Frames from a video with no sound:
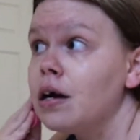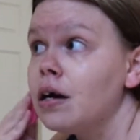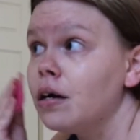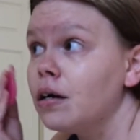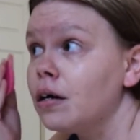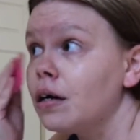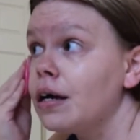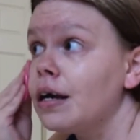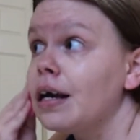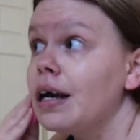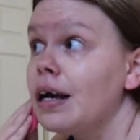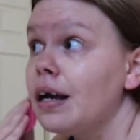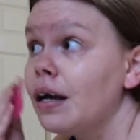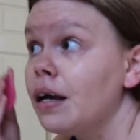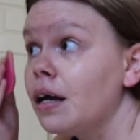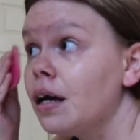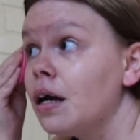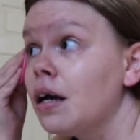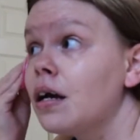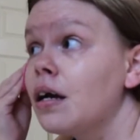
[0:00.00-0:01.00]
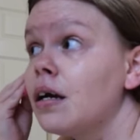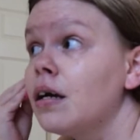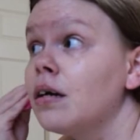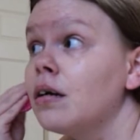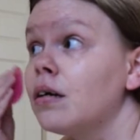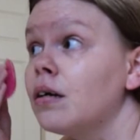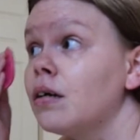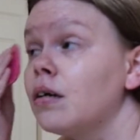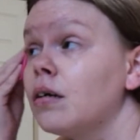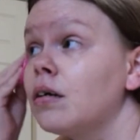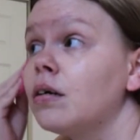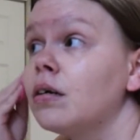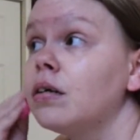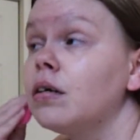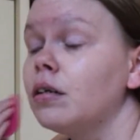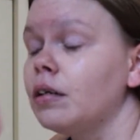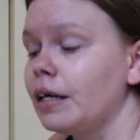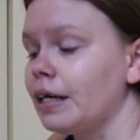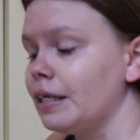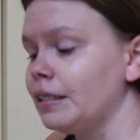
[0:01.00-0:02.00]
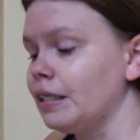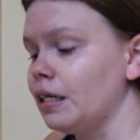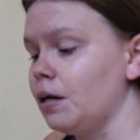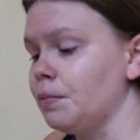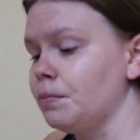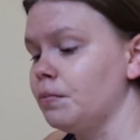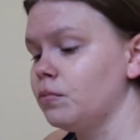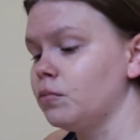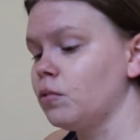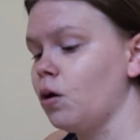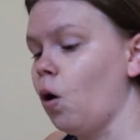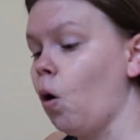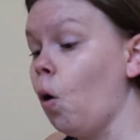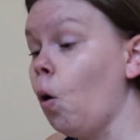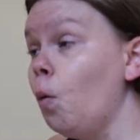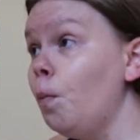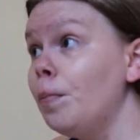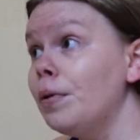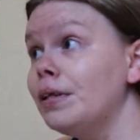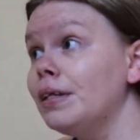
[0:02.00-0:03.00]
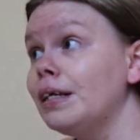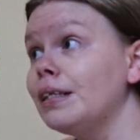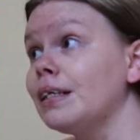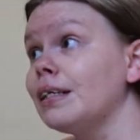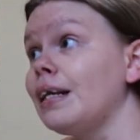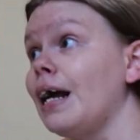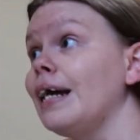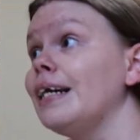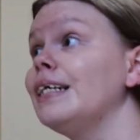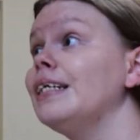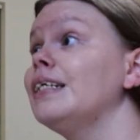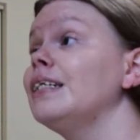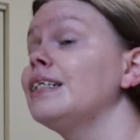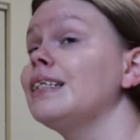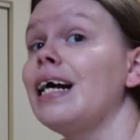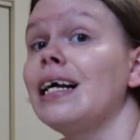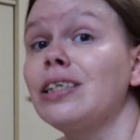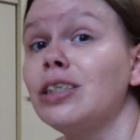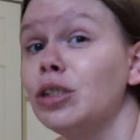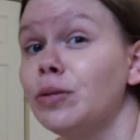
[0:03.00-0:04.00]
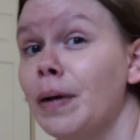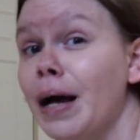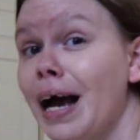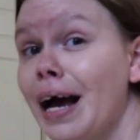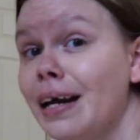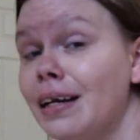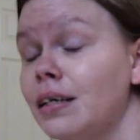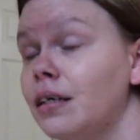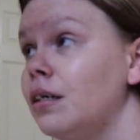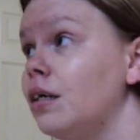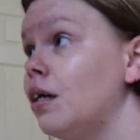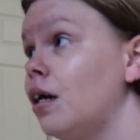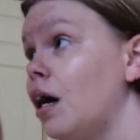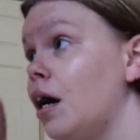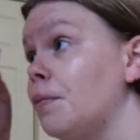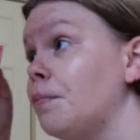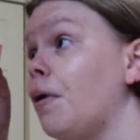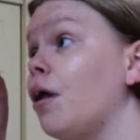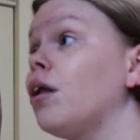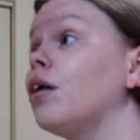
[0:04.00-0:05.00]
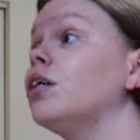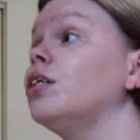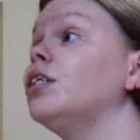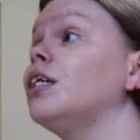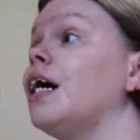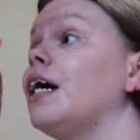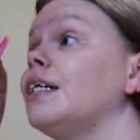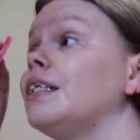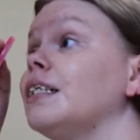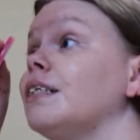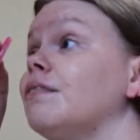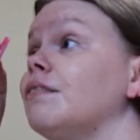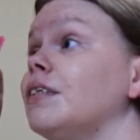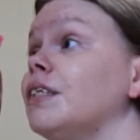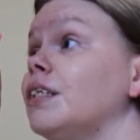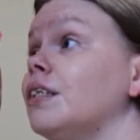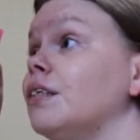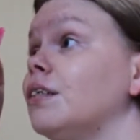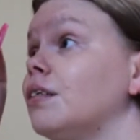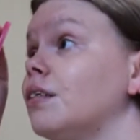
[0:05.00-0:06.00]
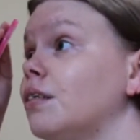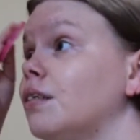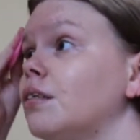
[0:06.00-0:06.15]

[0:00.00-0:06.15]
Okay. Like I said, I'm hoping that the lighting is not too bad. Apologize if it is.